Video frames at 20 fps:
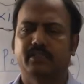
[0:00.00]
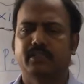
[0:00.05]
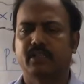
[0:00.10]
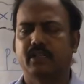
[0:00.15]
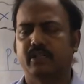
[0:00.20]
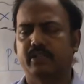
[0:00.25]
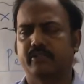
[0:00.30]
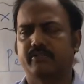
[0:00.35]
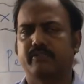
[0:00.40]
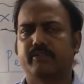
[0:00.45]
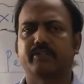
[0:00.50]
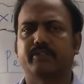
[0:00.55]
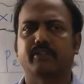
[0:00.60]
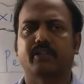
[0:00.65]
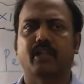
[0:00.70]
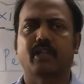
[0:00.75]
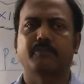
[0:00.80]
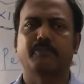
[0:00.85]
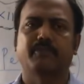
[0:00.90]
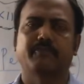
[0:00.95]
100
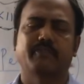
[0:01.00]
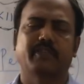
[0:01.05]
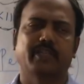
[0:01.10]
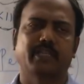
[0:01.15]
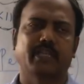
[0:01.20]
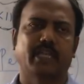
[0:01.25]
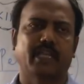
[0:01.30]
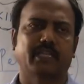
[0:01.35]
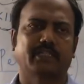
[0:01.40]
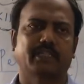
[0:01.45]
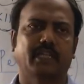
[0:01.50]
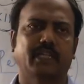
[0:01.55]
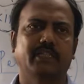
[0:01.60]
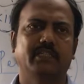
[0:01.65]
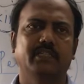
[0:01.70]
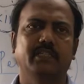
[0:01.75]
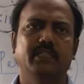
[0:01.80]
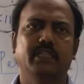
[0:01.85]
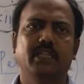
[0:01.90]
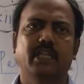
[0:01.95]
gram of the reactant.
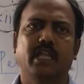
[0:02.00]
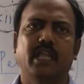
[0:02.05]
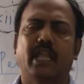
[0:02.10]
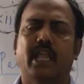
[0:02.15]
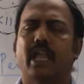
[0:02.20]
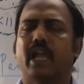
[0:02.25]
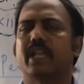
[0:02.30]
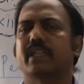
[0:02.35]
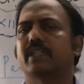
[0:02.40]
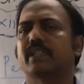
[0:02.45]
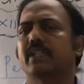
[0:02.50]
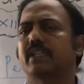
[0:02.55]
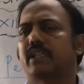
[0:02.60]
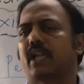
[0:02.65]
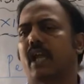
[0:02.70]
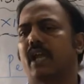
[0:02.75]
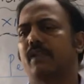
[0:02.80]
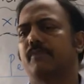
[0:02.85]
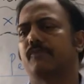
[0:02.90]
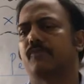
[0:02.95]
As the
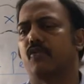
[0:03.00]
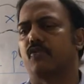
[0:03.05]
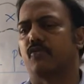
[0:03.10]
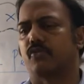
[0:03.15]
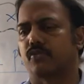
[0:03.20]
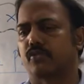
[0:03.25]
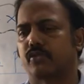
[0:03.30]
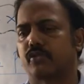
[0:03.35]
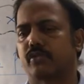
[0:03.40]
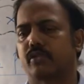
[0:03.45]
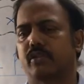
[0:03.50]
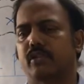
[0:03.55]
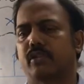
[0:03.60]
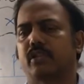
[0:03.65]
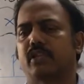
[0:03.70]
time goes,